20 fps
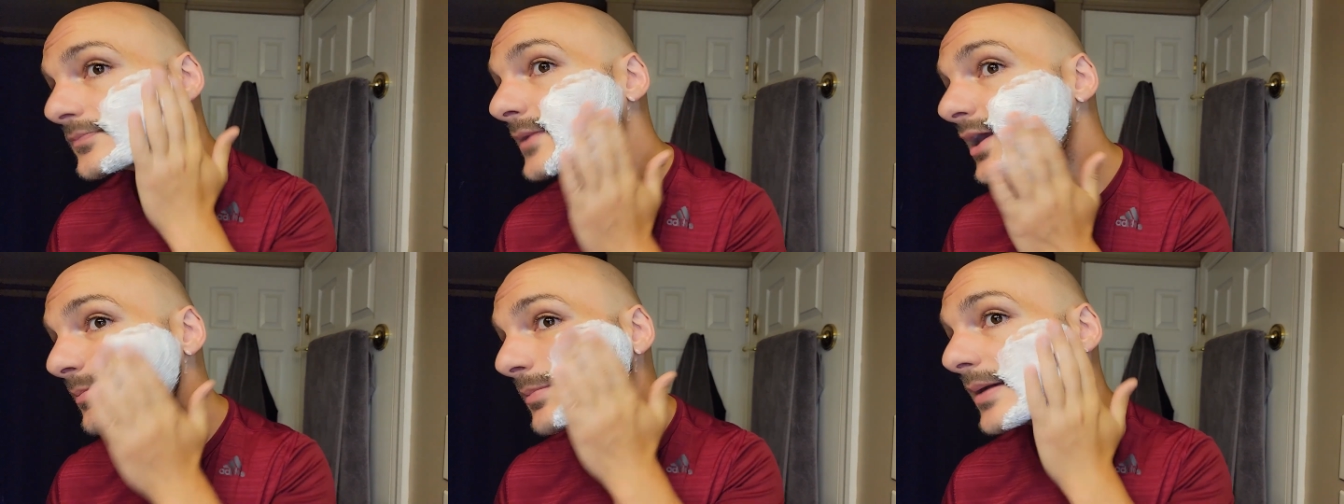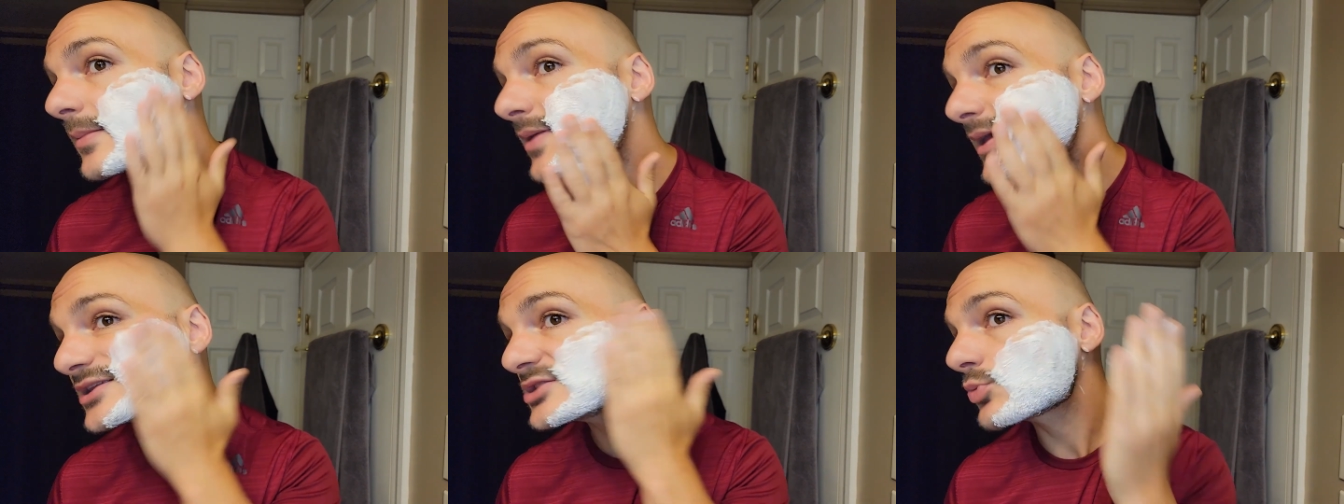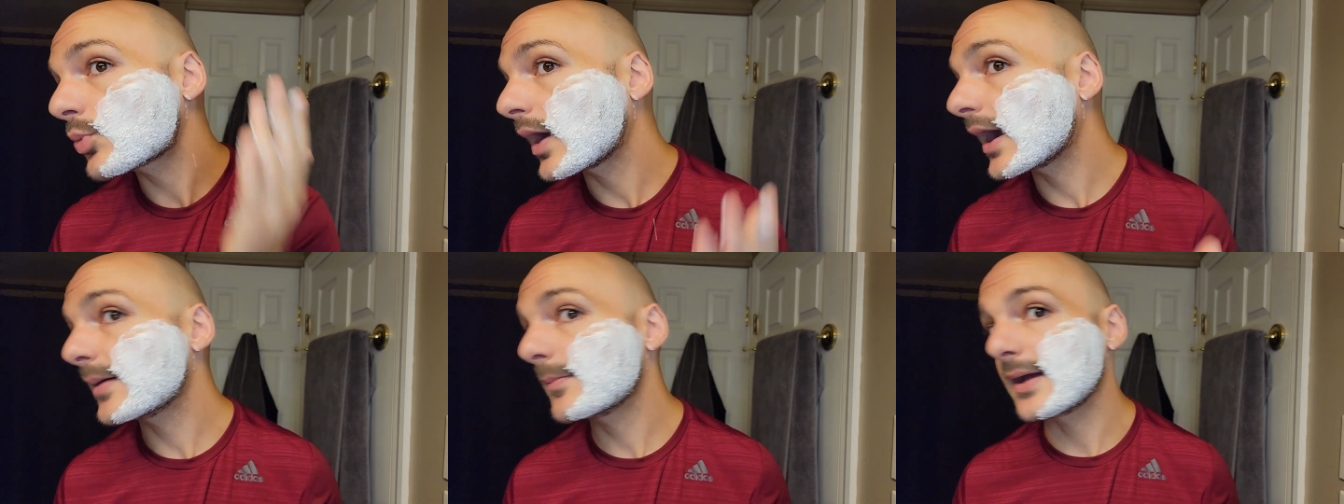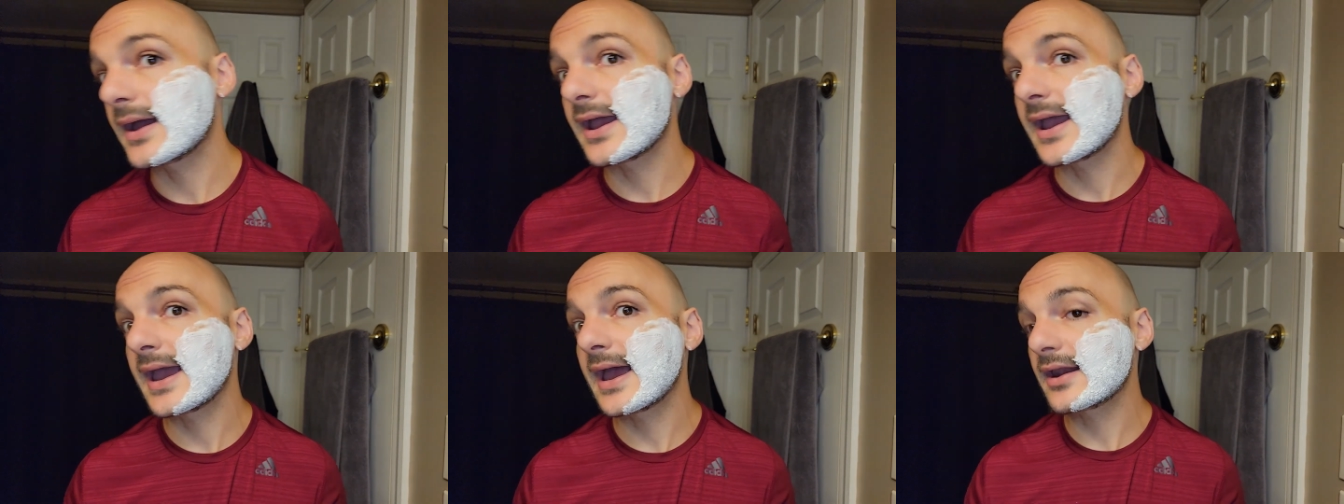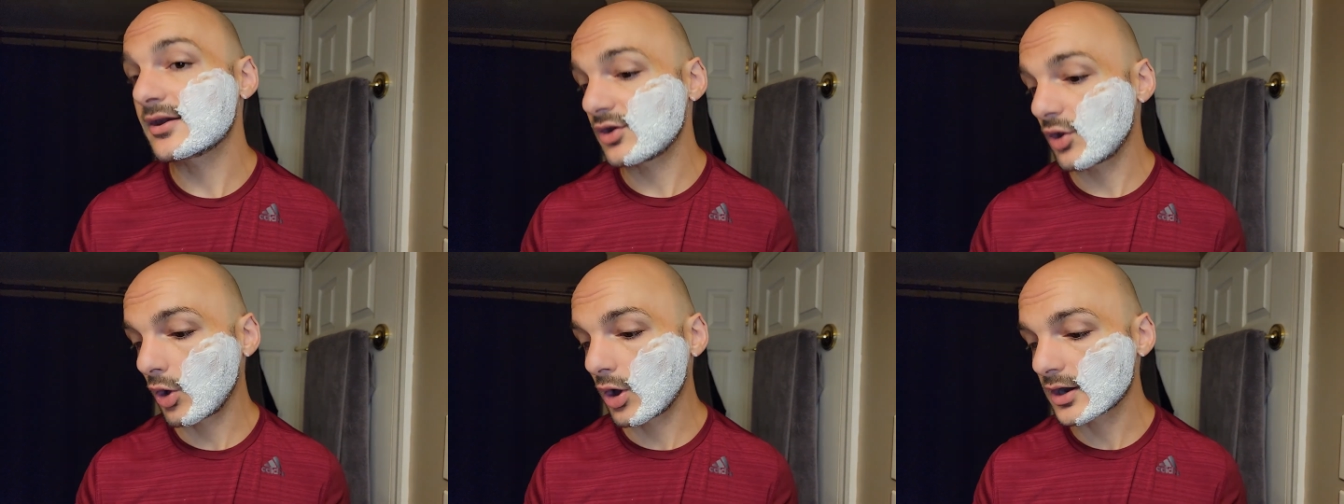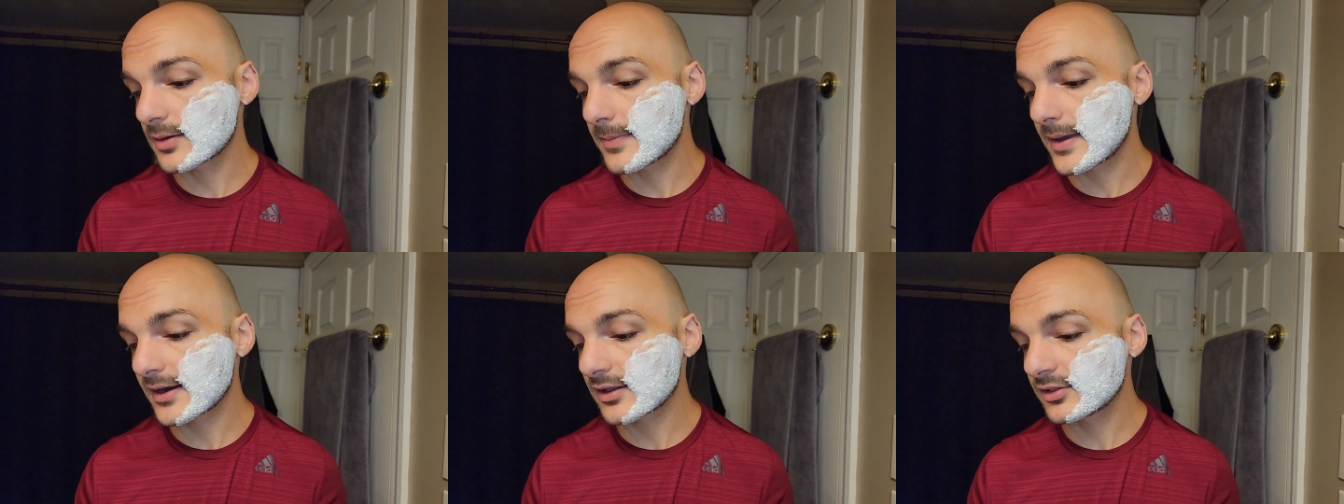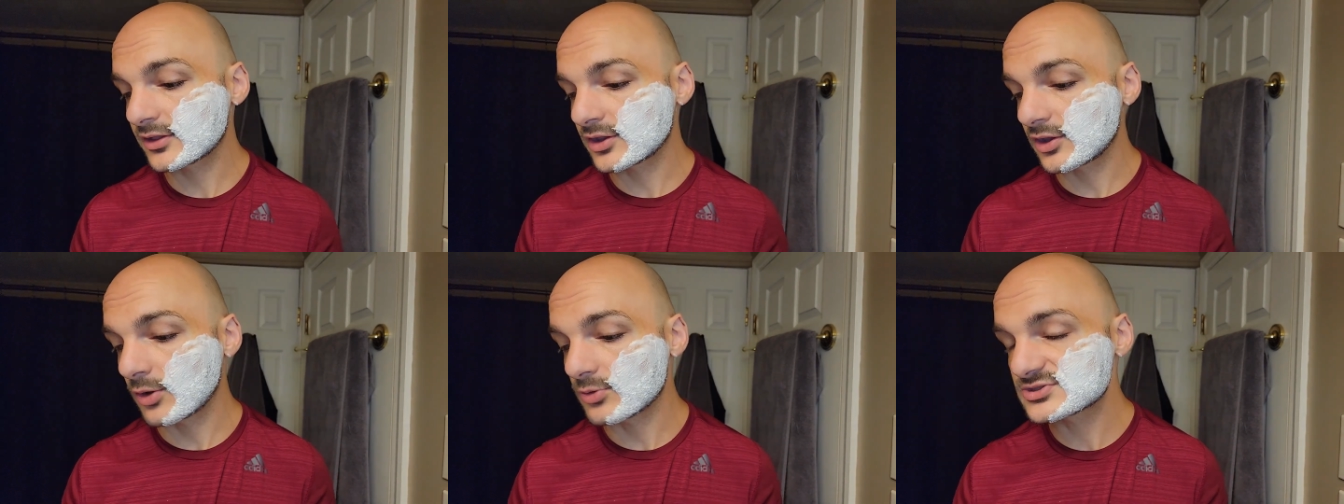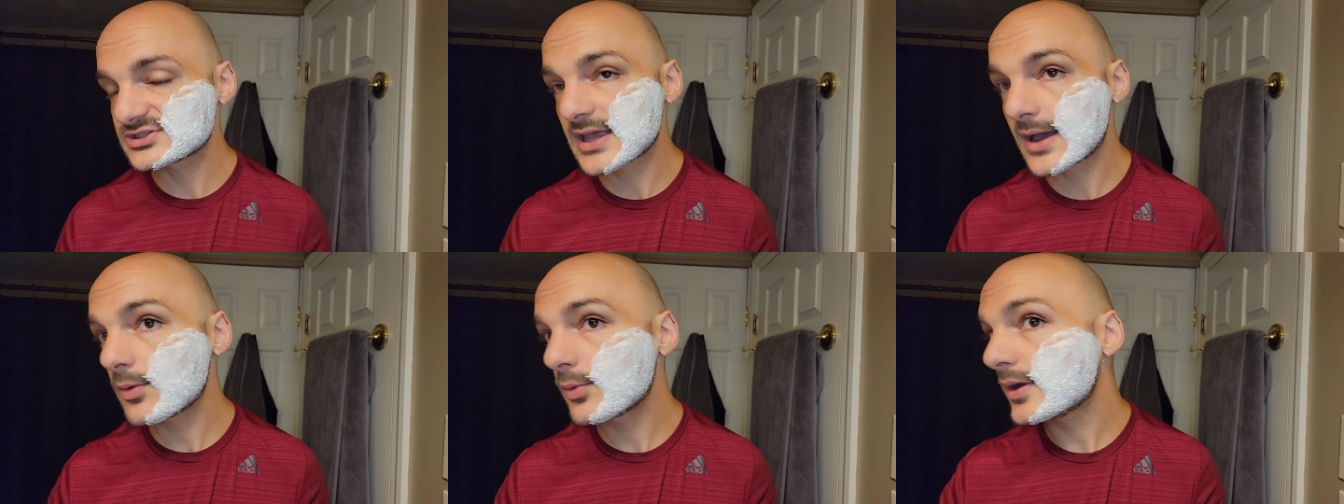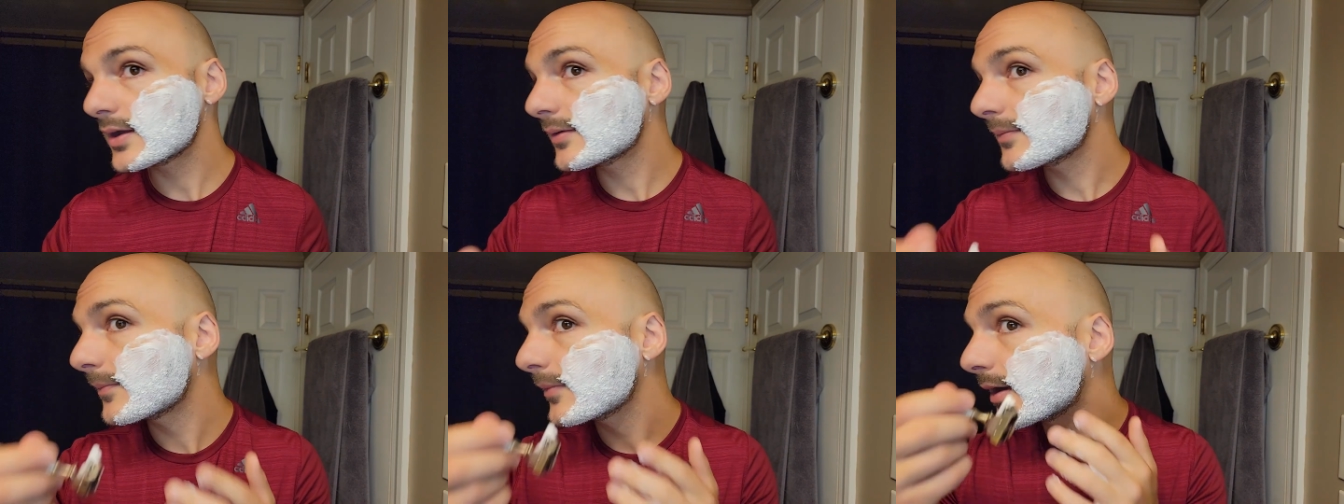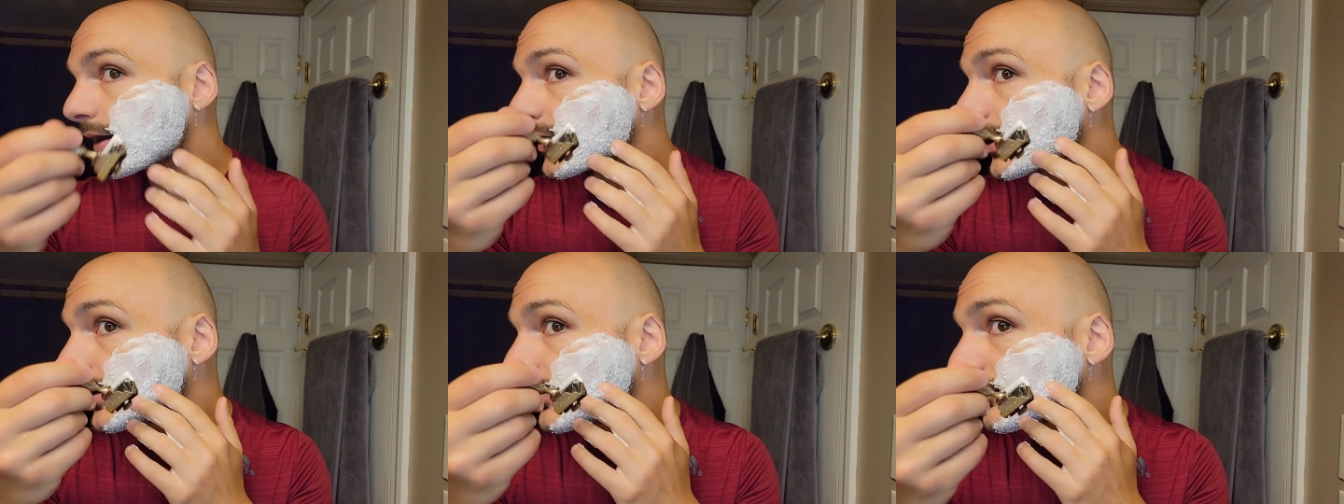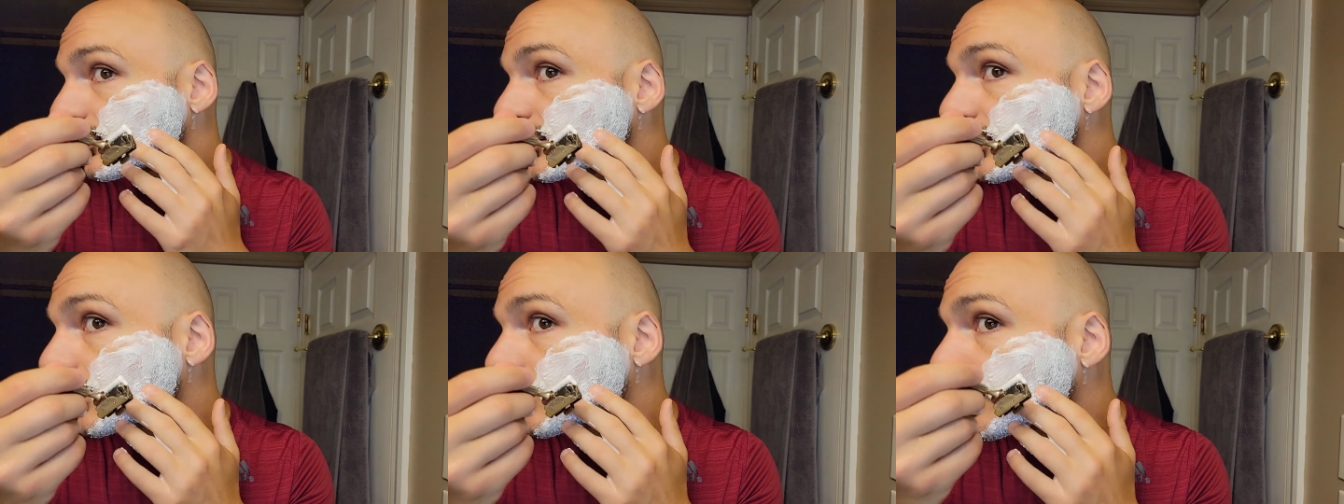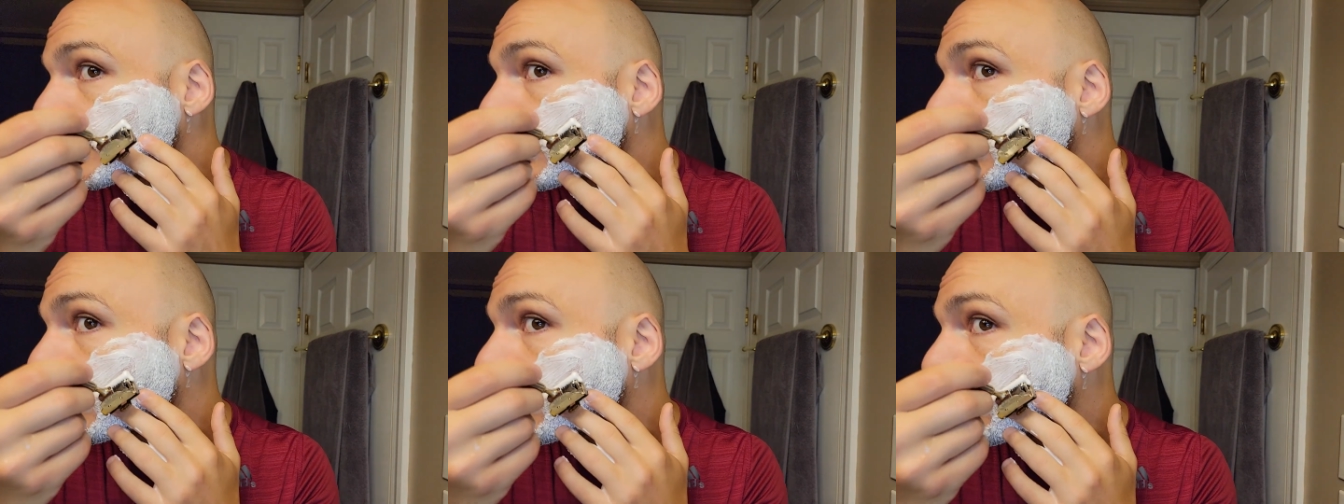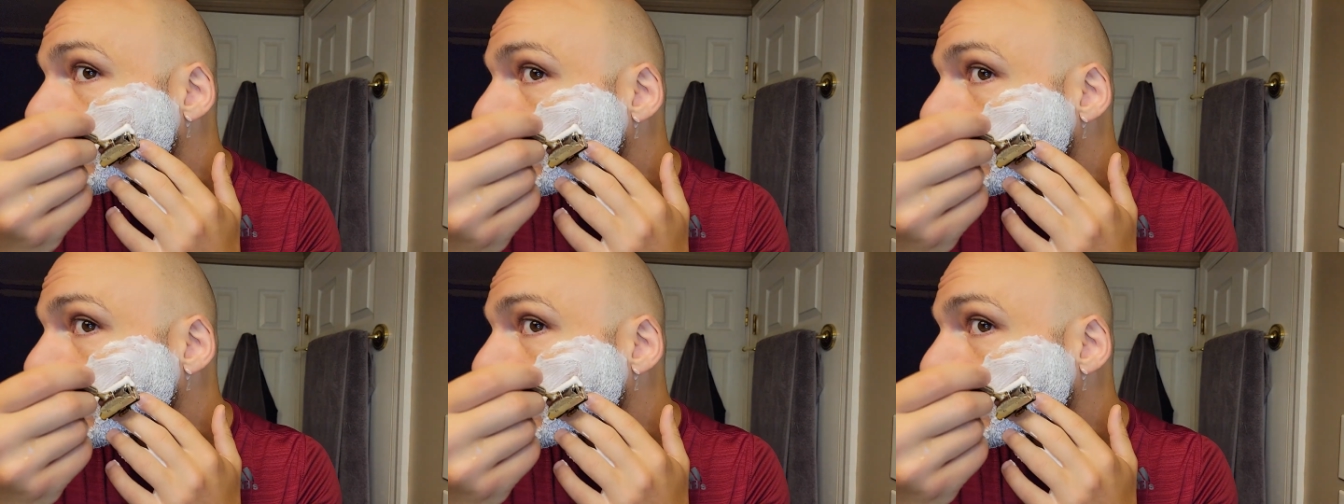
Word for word: And maybe that's why my hand automatically goes that way. I, I really don't know.